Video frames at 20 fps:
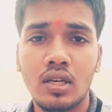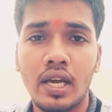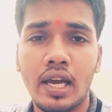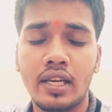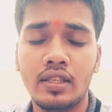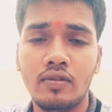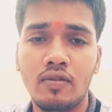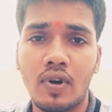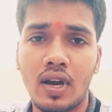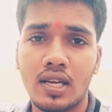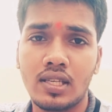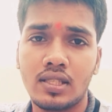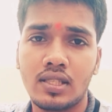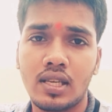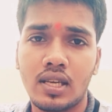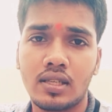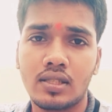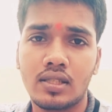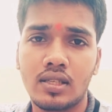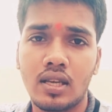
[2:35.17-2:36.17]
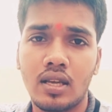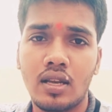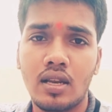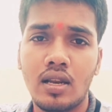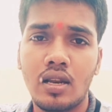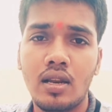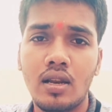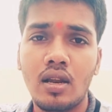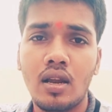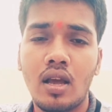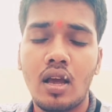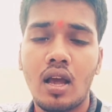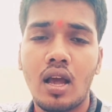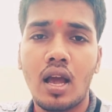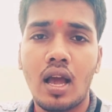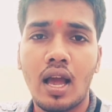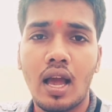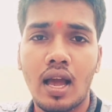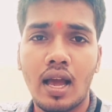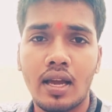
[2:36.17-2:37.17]
advanced Excel
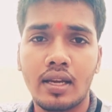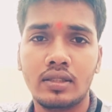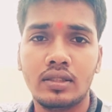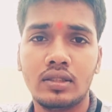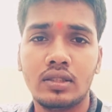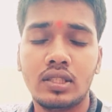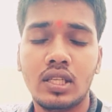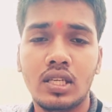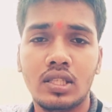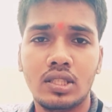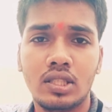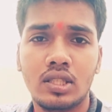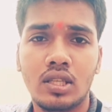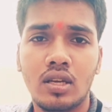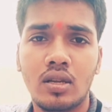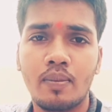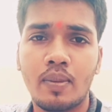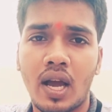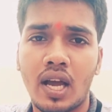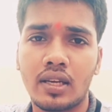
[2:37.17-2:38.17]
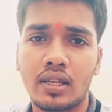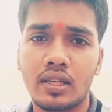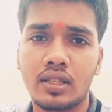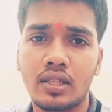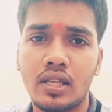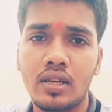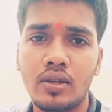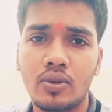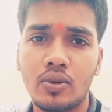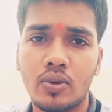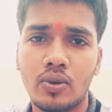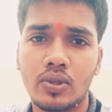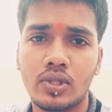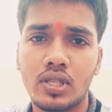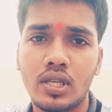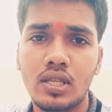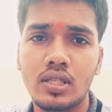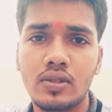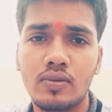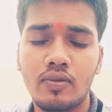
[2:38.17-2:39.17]
and digital marketing
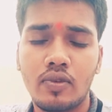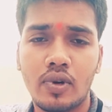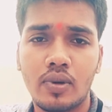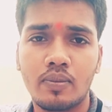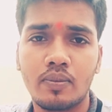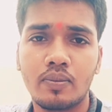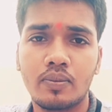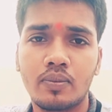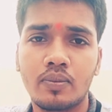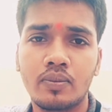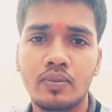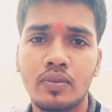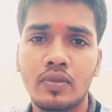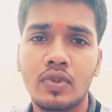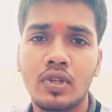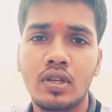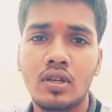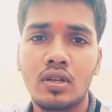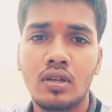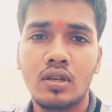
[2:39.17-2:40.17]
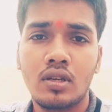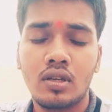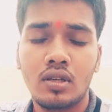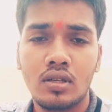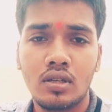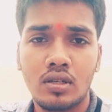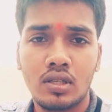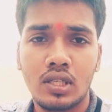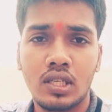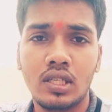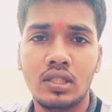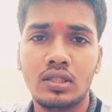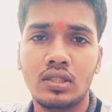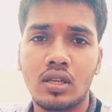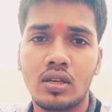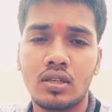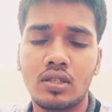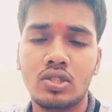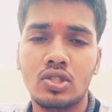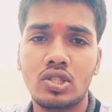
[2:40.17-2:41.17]
courses from
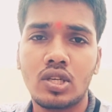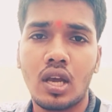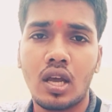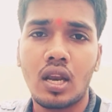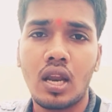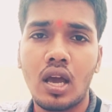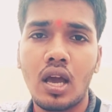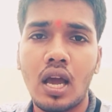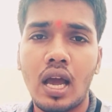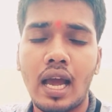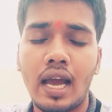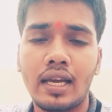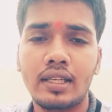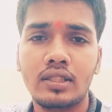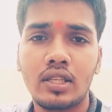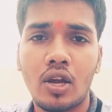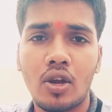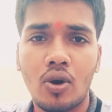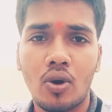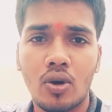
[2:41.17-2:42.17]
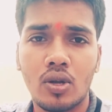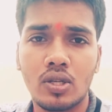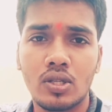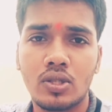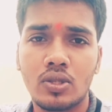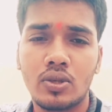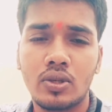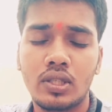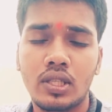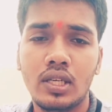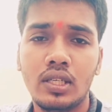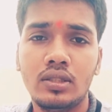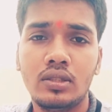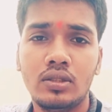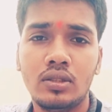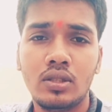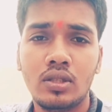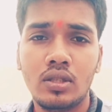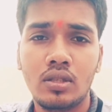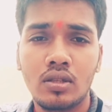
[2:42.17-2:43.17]
Internshala, and I also did
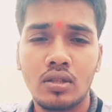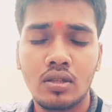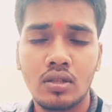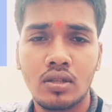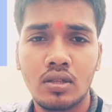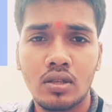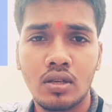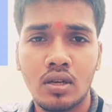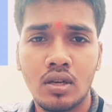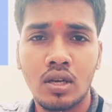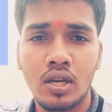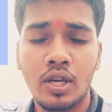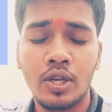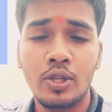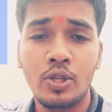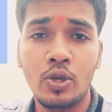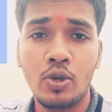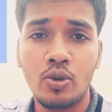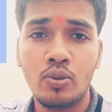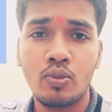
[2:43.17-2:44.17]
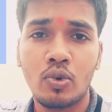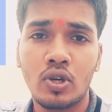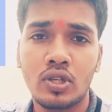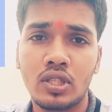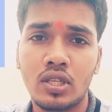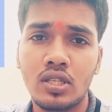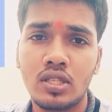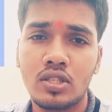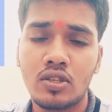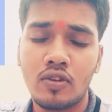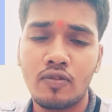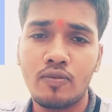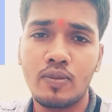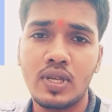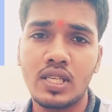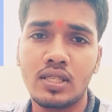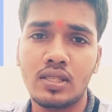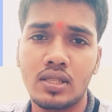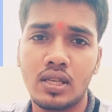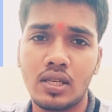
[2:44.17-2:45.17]
new models of
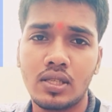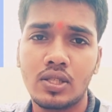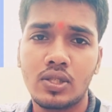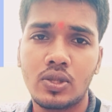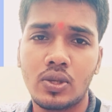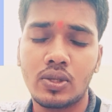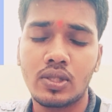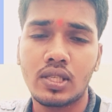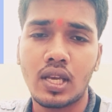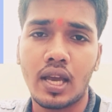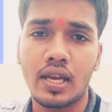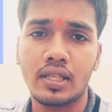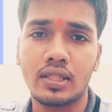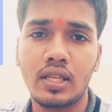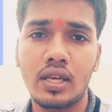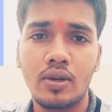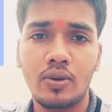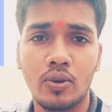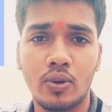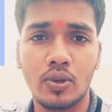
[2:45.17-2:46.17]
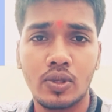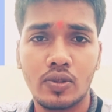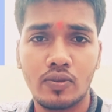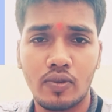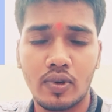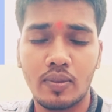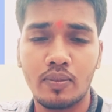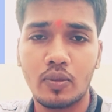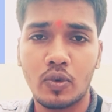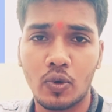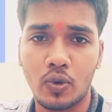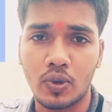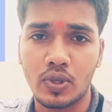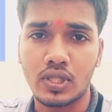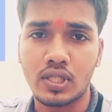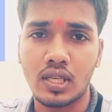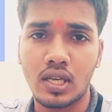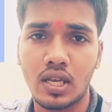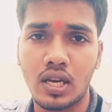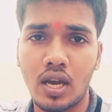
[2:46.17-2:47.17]
business society course from
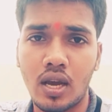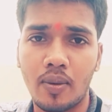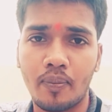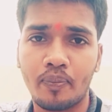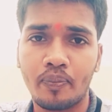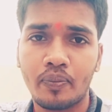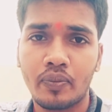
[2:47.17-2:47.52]
Coursera,